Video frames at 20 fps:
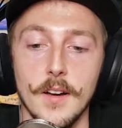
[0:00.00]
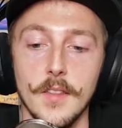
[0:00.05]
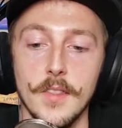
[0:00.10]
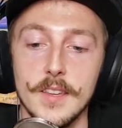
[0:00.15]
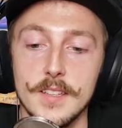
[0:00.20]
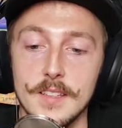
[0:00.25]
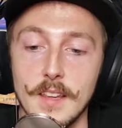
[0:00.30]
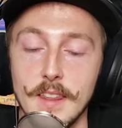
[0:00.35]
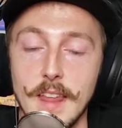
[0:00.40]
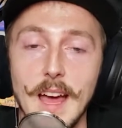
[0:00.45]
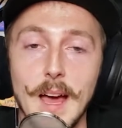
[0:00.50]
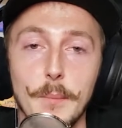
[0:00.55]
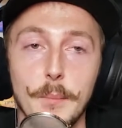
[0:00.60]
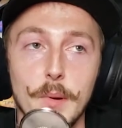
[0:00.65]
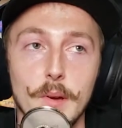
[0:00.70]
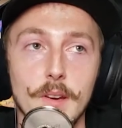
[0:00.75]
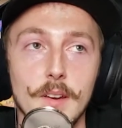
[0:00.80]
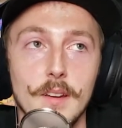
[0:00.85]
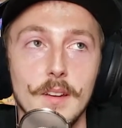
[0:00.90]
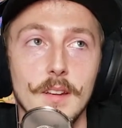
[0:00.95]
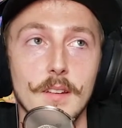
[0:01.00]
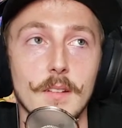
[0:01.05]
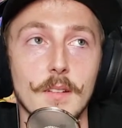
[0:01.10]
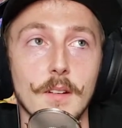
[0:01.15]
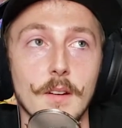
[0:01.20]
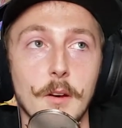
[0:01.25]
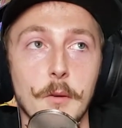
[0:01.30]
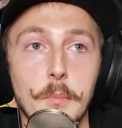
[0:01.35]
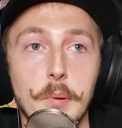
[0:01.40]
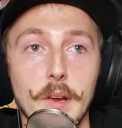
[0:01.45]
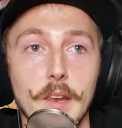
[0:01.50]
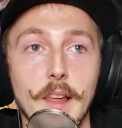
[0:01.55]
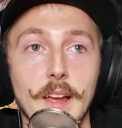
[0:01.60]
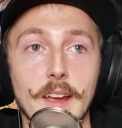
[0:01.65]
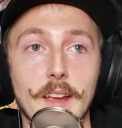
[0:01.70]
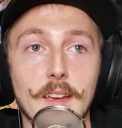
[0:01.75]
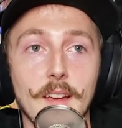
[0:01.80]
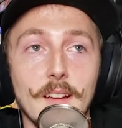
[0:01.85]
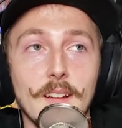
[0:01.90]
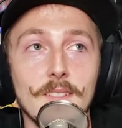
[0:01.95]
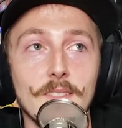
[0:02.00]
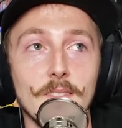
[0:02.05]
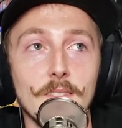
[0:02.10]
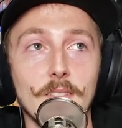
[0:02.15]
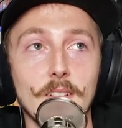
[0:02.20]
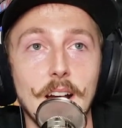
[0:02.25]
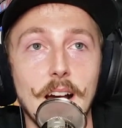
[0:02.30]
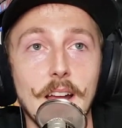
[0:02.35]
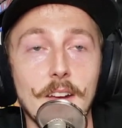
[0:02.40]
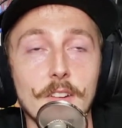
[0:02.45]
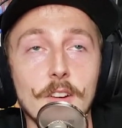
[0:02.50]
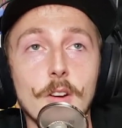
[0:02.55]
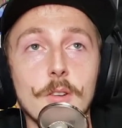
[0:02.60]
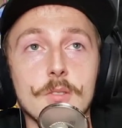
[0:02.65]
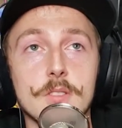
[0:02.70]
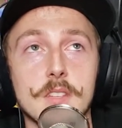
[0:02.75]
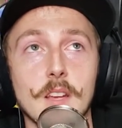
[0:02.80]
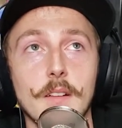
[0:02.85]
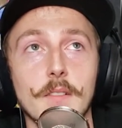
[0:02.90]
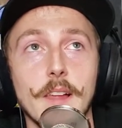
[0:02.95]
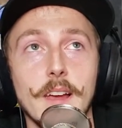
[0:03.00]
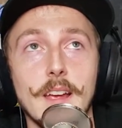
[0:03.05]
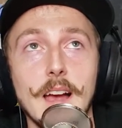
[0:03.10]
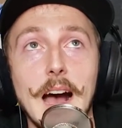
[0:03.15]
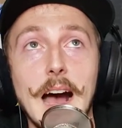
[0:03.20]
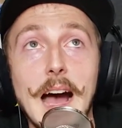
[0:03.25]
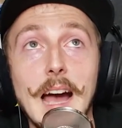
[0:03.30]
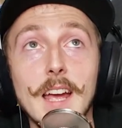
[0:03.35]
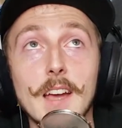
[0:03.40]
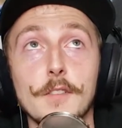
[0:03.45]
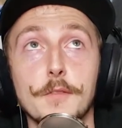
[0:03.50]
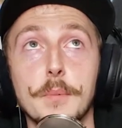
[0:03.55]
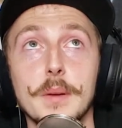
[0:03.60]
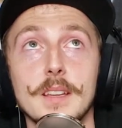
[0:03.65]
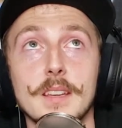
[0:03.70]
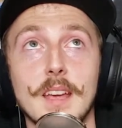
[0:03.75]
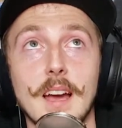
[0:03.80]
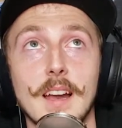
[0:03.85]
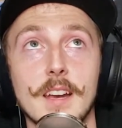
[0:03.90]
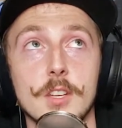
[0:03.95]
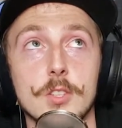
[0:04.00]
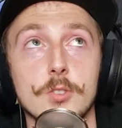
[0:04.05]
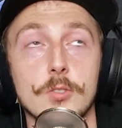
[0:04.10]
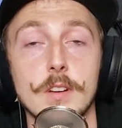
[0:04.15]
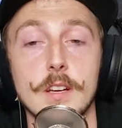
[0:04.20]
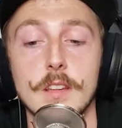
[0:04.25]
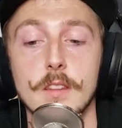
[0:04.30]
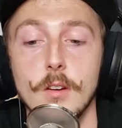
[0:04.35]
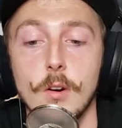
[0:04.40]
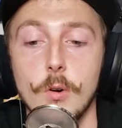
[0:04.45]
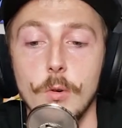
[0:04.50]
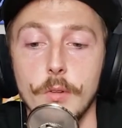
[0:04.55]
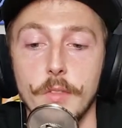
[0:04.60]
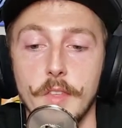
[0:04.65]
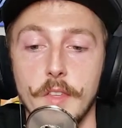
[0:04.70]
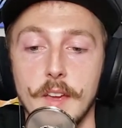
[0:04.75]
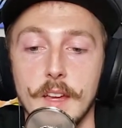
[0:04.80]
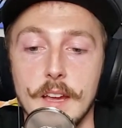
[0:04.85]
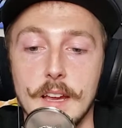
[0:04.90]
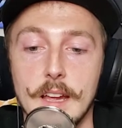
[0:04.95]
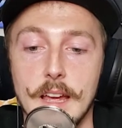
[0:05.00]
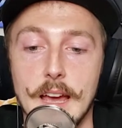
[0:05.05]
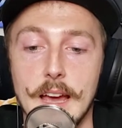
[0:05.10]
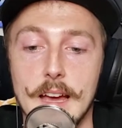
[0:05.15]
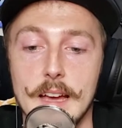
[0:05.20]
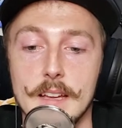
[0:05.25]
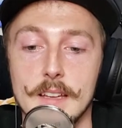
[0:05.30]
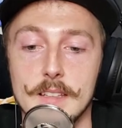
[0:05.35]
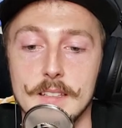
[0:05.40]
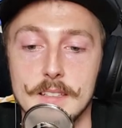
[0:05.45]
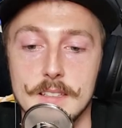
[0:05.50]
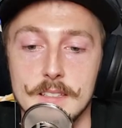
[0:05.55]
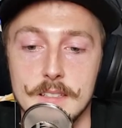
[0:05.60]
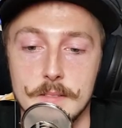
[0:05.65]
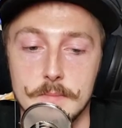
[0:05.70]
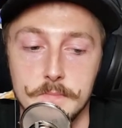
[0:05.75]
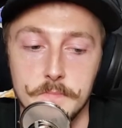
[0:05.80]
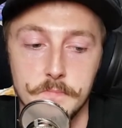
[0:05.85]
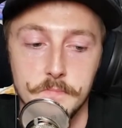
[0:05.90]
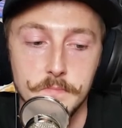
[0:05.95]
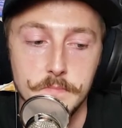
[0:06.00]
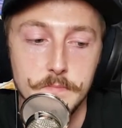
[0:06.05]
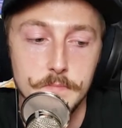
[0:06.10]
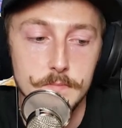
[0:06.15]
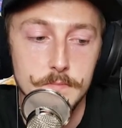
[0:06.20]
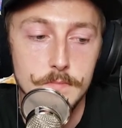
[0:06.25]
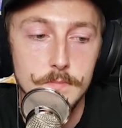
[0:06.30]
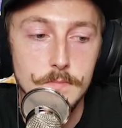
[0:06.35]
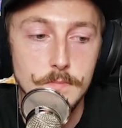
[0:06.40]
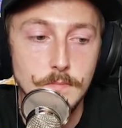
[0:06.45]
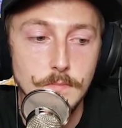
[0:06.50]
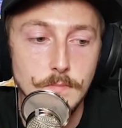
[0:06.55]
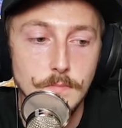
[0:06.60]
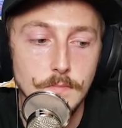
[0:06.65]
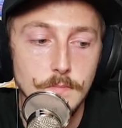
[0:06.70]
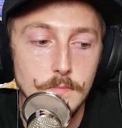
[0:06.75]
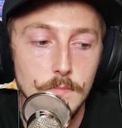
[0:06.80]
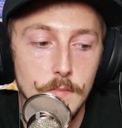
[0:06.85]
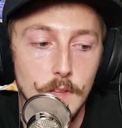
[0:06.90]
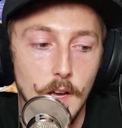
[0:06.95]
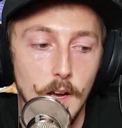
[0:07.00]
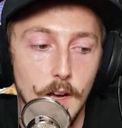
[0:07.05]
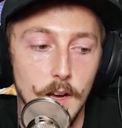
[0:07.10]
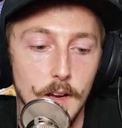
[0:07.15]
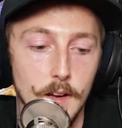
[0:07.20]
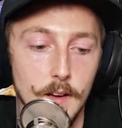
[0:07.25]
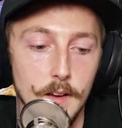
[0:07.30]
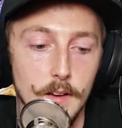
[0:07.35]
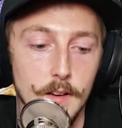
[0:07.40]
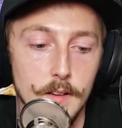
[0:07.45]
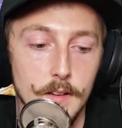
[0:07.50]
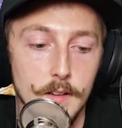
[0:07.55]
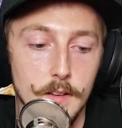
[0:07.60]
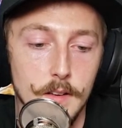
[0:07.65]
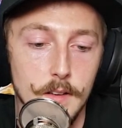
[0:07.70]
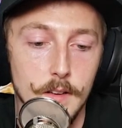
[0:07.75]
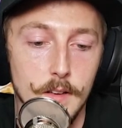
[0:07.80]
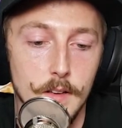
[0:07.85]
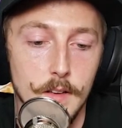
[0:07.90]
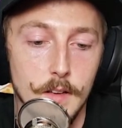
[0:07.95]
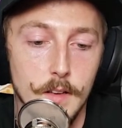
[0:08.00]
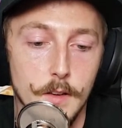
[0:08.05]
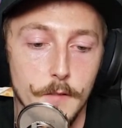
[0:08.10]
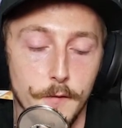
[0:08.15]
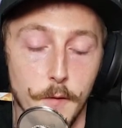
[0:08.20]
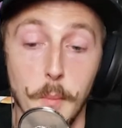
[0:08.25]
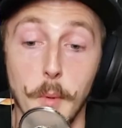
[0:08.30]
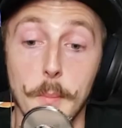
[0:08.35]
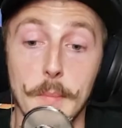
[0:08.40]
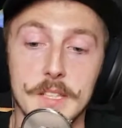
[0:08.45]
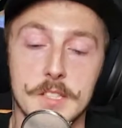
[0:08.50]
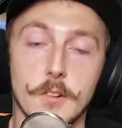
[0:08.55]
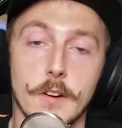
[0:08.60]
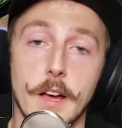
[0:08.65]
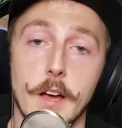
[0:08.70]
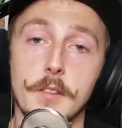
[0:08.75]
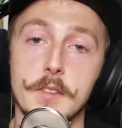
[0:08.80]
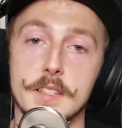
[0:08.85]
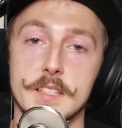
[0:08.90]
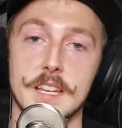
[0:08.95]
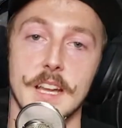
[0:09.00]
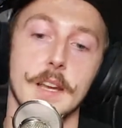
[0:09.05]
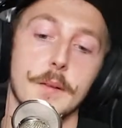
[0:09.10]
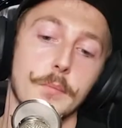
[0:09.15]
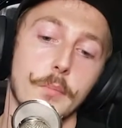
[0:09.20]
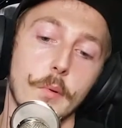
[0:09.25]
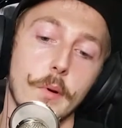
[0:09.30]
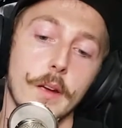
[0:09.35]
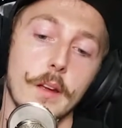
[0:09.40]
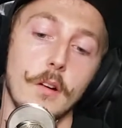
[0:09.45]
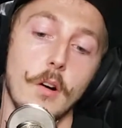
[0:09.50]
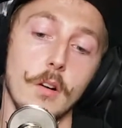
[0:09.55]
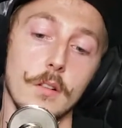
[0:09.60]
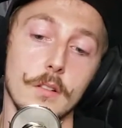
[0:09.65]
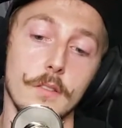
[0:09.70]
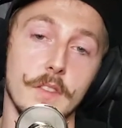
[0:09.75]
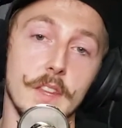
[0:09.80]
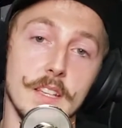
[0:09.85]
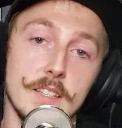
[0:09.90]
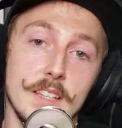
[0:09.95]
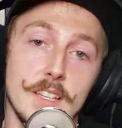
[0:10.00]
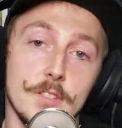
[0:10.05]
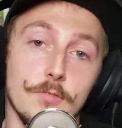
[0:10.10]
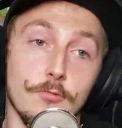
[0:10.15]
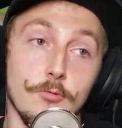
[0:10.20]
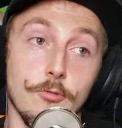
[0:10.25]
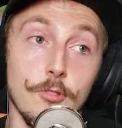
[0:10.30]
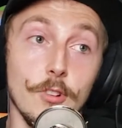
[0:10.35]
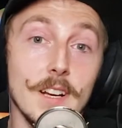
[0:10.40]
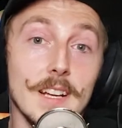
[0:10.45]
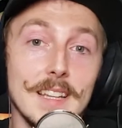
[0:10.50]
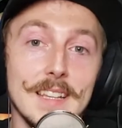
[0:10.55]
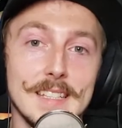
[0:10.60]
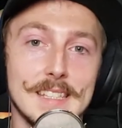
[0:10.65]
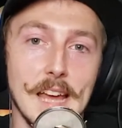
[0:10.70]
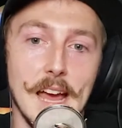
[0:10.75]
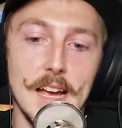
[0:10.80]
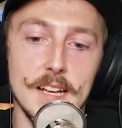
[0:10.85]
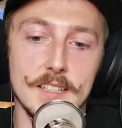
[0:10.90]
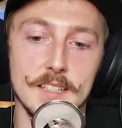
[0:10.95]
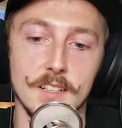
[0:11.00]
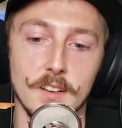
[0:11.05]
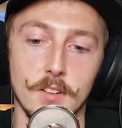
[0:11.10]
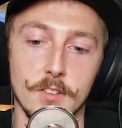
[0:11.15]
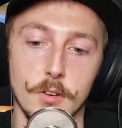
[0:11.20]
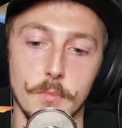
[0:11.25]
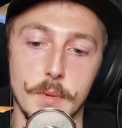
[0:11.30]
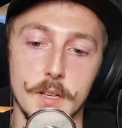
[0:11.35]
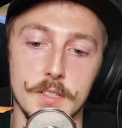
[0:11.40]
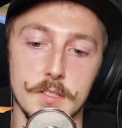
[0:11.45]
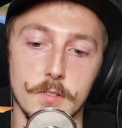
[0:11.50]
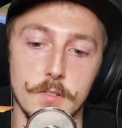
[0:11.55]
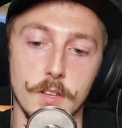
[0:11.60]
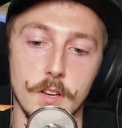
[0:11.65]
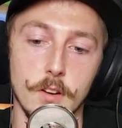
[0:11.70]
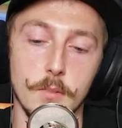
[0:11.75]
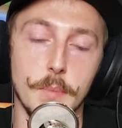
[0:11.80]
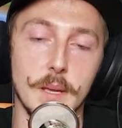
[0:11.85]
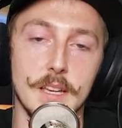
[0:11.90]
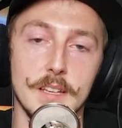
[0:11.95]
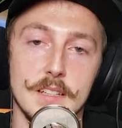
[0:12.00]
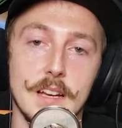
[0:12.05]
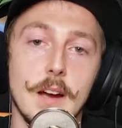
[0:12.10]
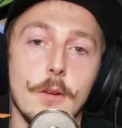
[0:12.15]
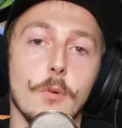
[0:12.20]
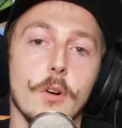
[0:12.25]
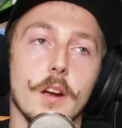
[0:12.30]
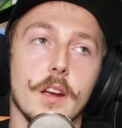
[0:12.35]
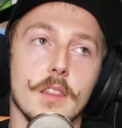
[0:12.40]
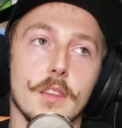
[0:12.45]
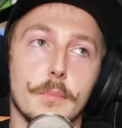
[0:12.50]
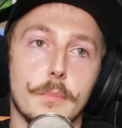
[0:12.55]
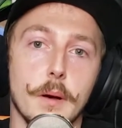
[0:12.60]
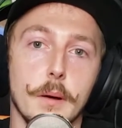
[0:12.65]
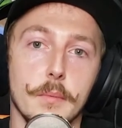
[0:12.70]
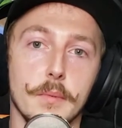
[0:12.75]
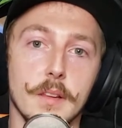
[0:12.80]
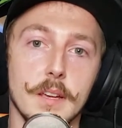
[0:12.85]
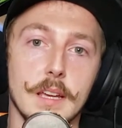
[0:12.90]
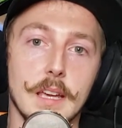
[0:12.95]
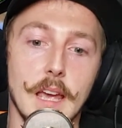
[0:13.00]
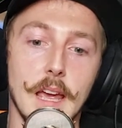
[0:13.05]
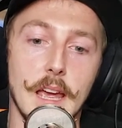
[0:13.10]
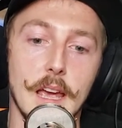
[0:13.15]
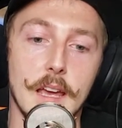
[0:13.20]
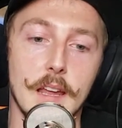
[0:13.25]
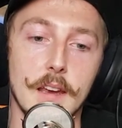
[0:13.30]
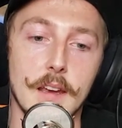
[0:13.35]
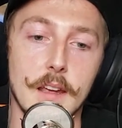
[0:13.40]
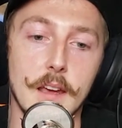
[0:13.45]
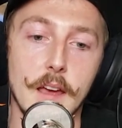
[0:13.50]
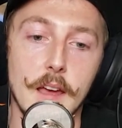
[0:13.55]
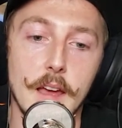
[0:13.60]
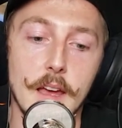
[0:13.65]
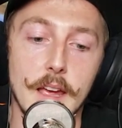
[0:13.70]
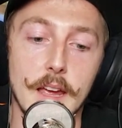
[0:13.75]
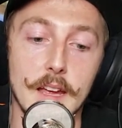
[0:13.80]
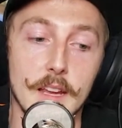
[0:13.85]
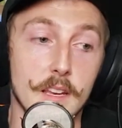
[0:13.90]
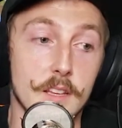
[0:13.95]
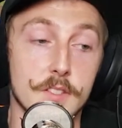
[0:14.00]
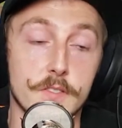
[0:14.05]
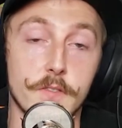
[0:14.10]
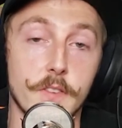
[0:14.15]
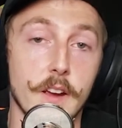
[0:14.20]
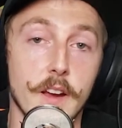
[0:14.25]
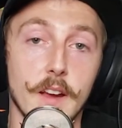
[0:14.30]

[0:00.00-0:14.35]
this and that. But like, I don't know. So, like I have been kind of treating the whole thing as from a mental health standpoint. All of this is really taxing on your mental, because I work in the public and it is